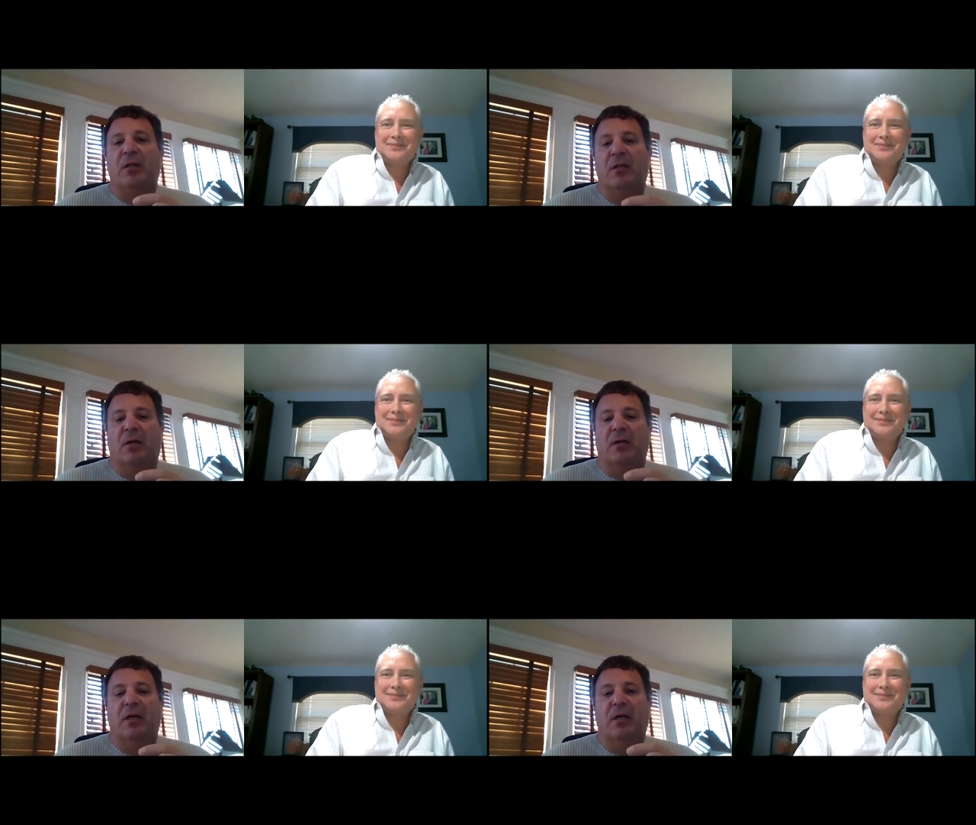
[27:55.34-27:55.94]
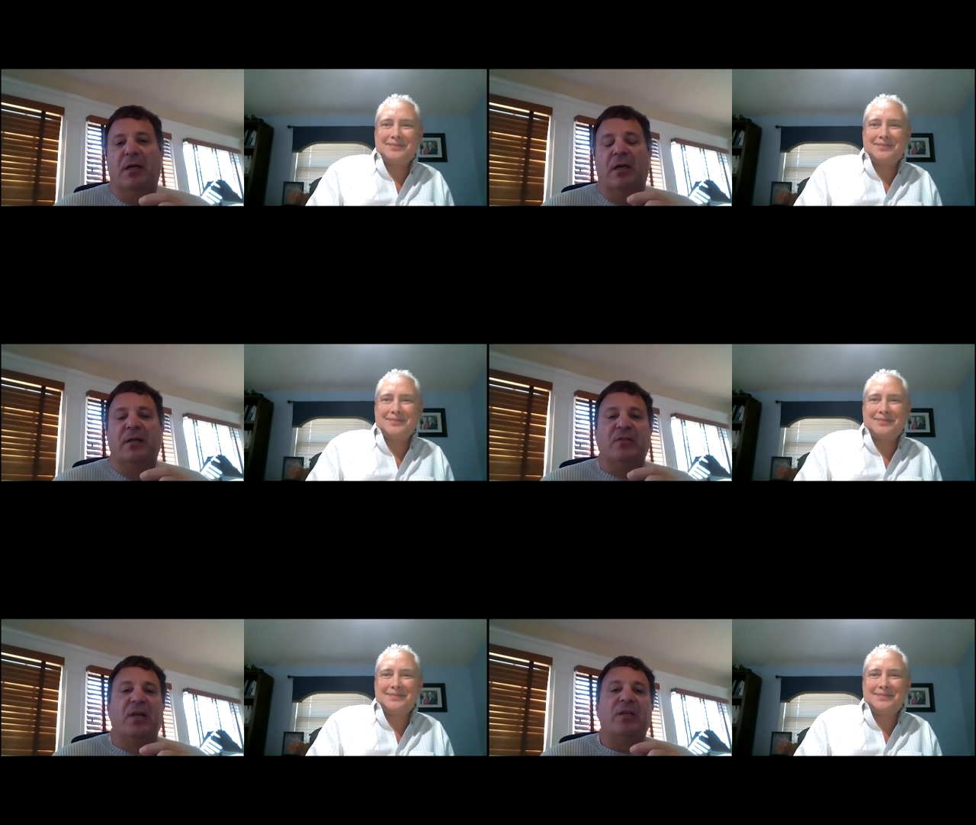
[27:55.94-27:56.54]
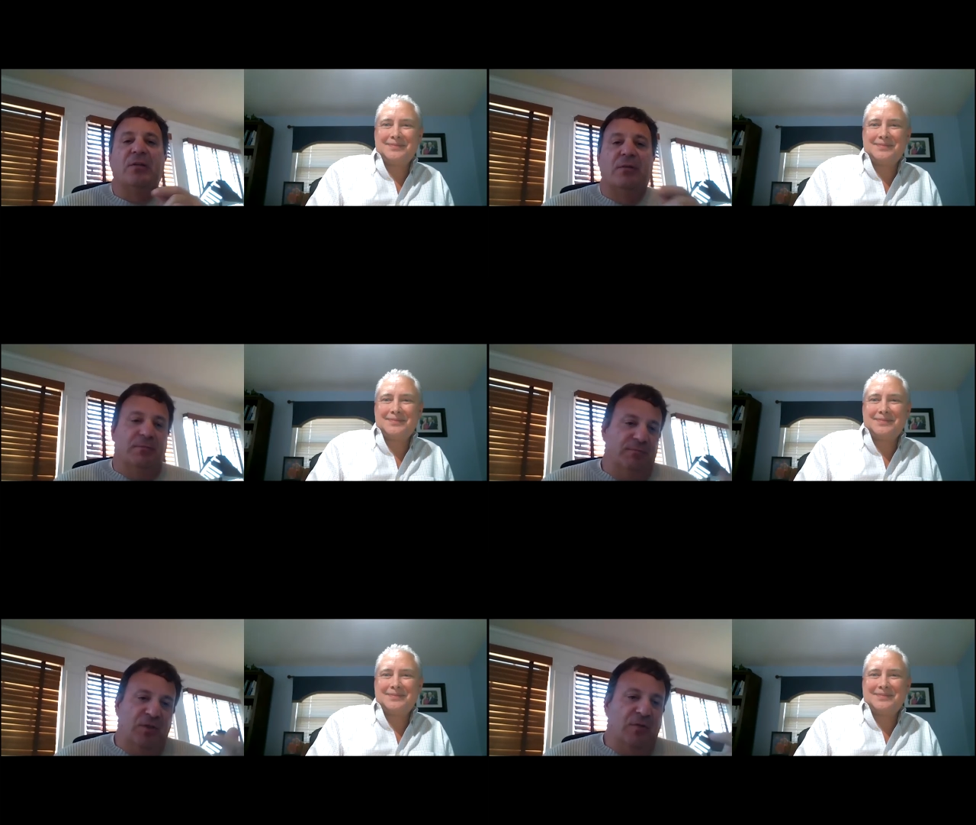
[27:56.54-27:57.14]
Speaker 1: look uh, say you're
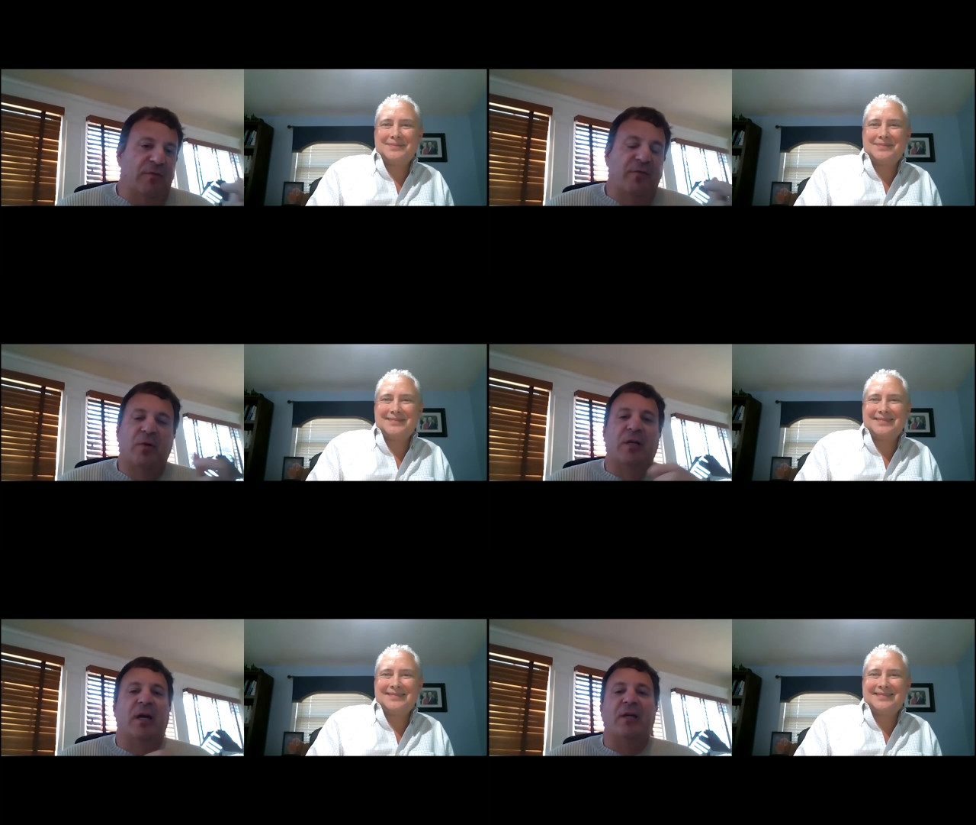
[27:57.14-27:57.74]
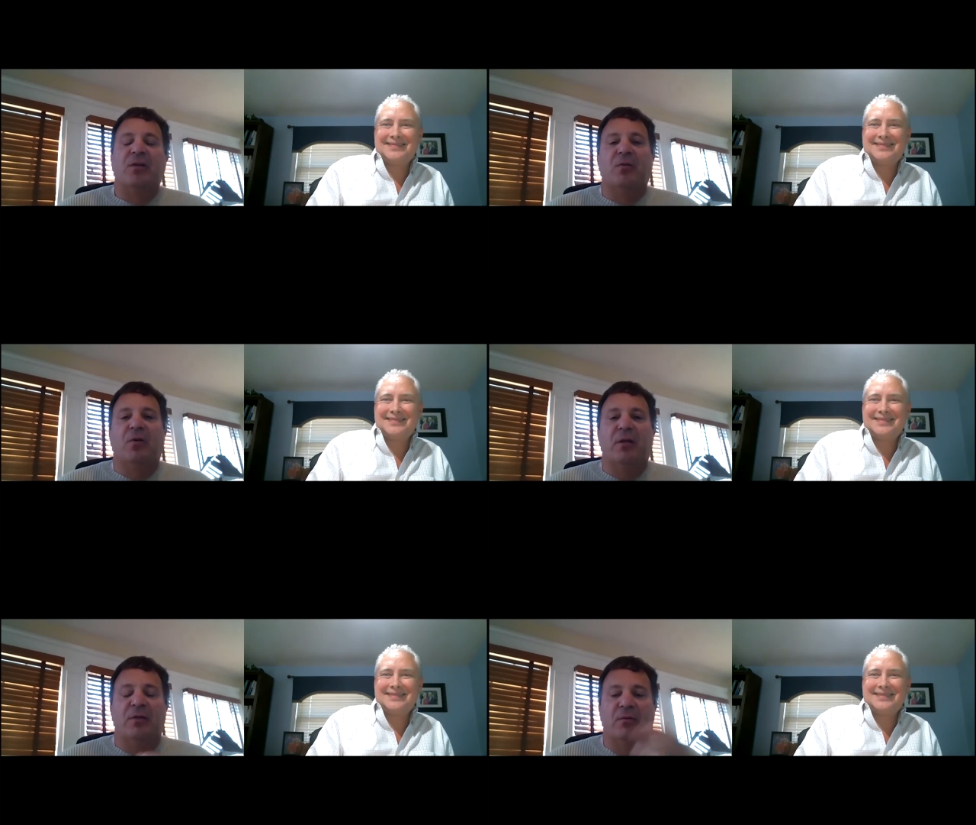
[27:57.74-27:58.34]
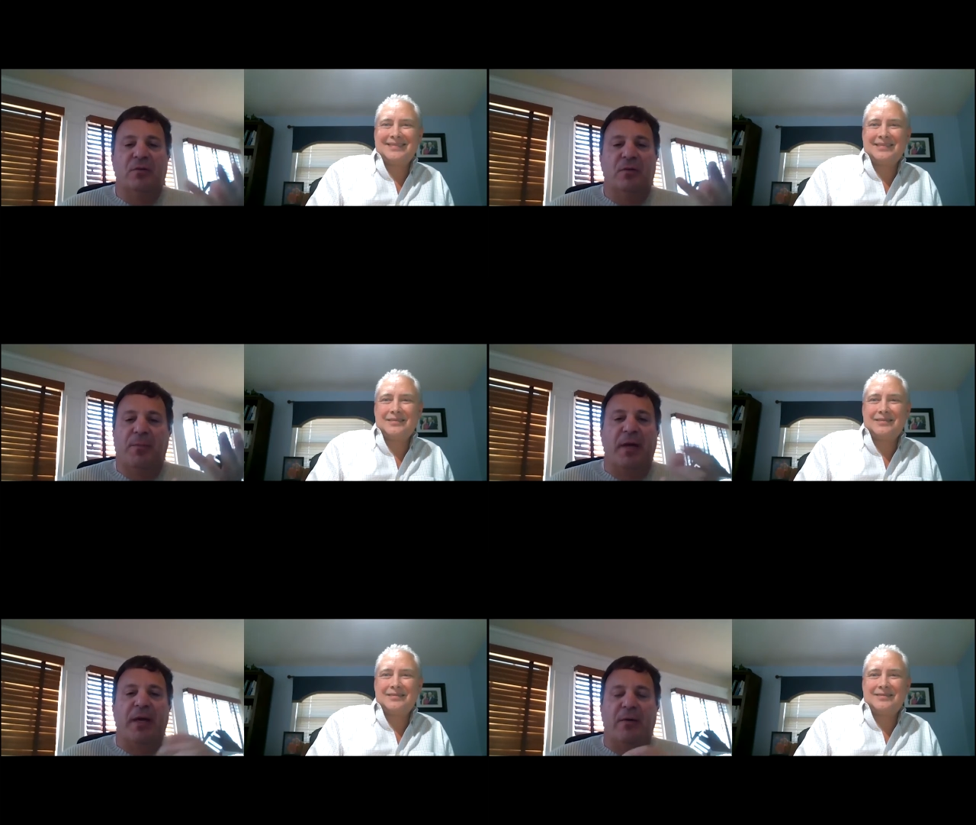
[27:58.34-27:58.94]
you're a 49 you grew up you the
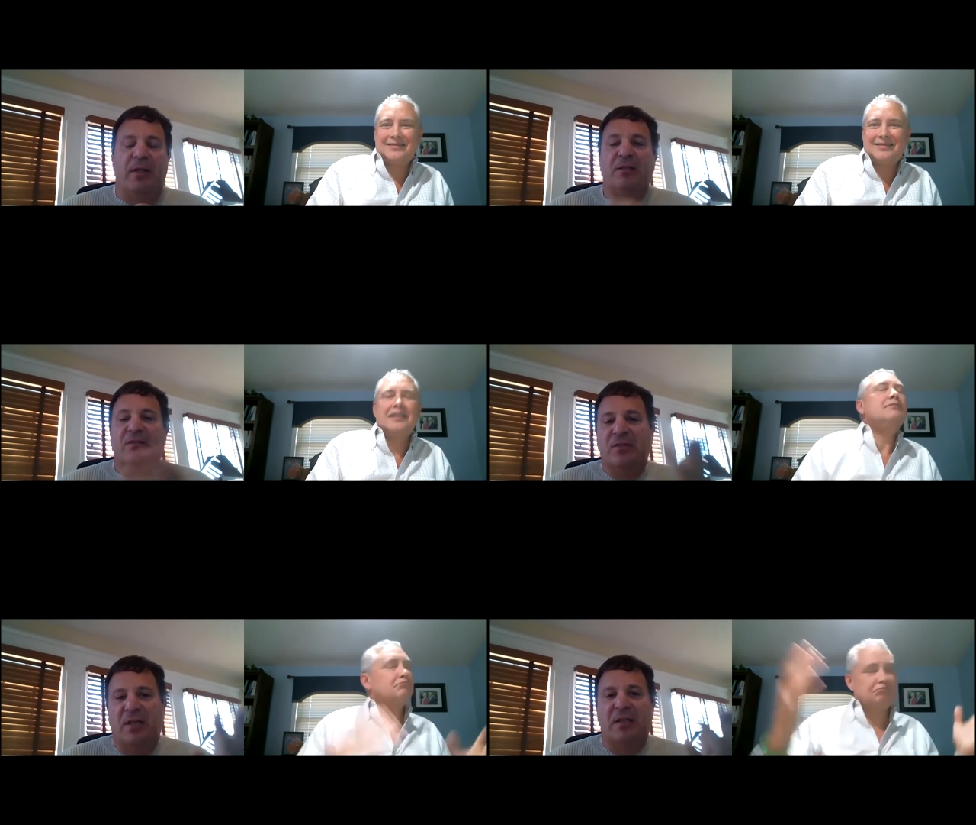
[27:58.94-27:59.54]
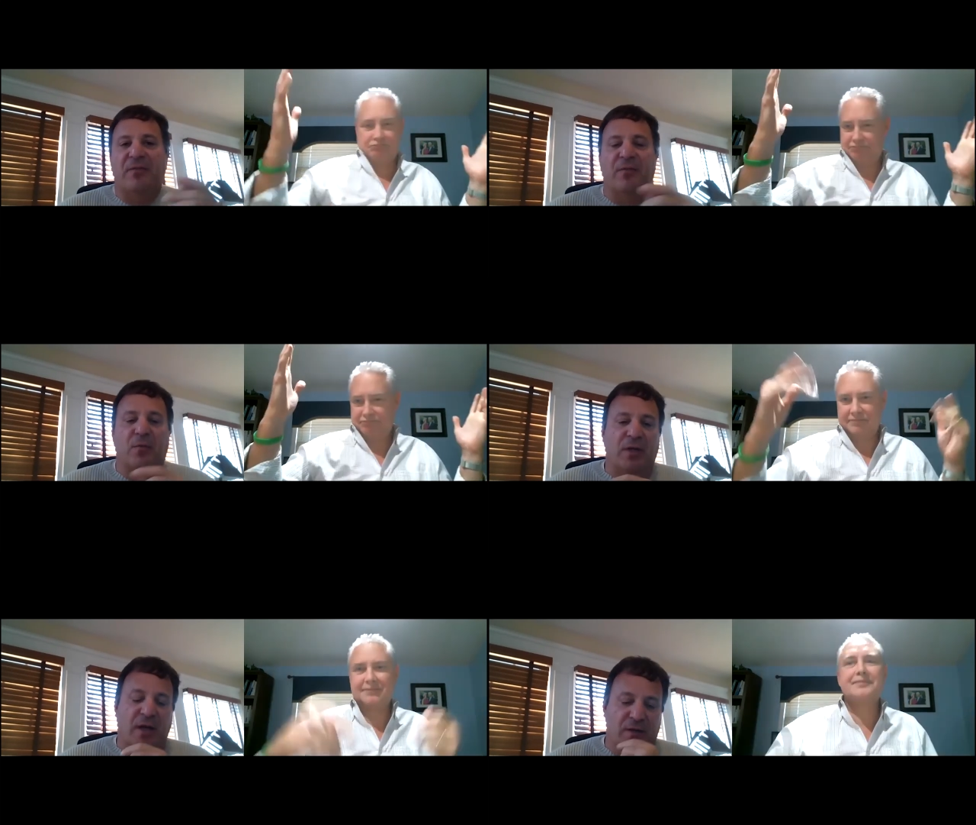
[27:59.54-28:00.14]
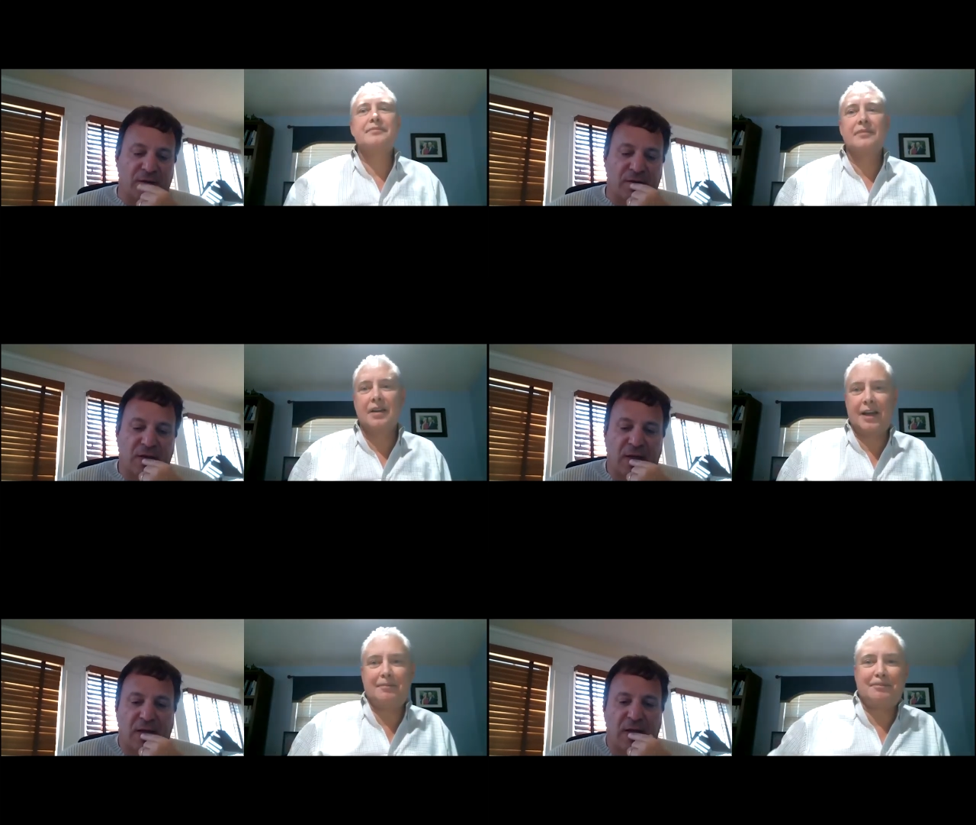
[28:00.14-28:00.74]
bay area let's just take the 49ers
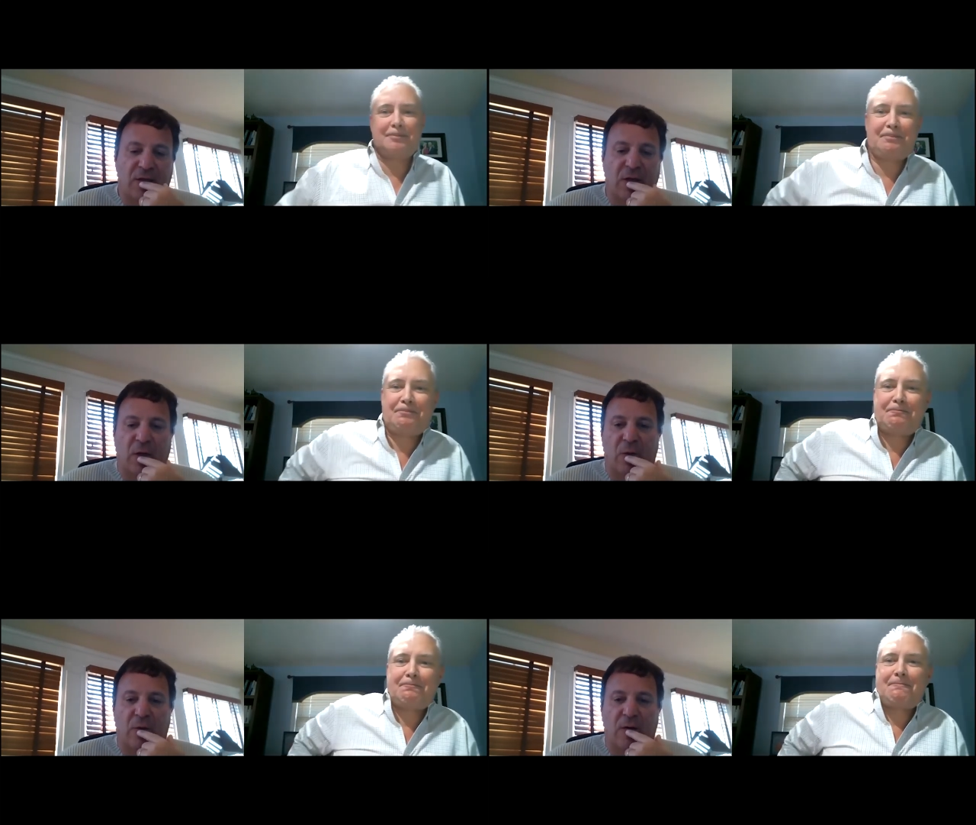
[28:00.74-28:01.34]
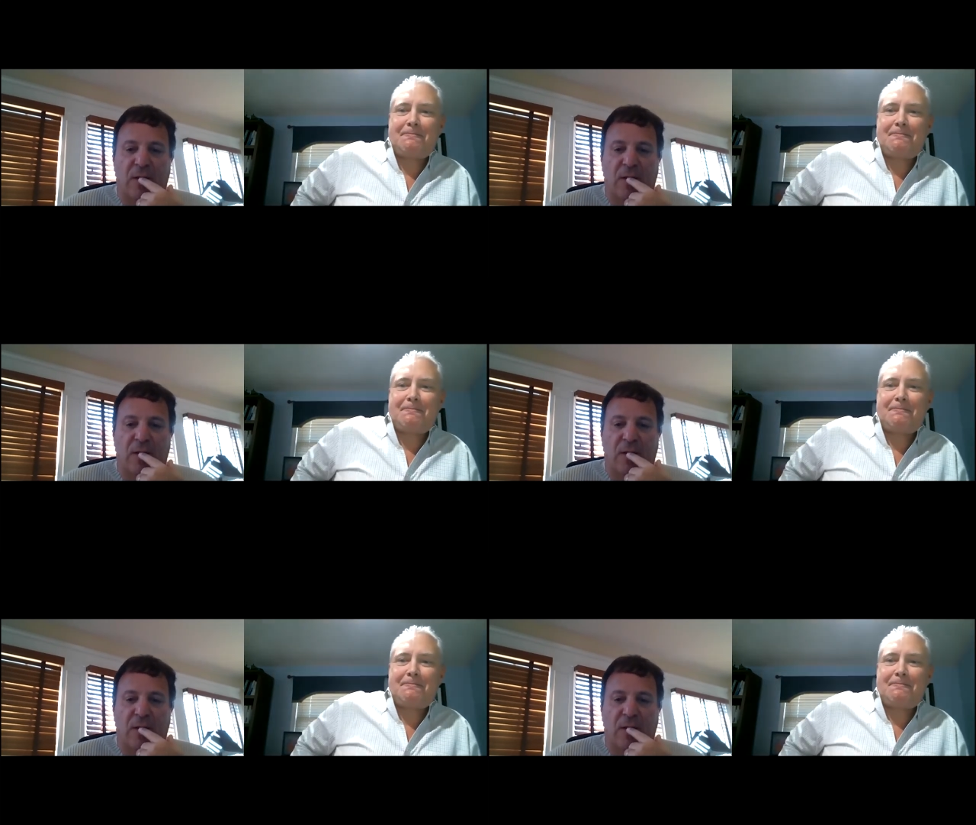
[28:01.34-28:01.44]
yep so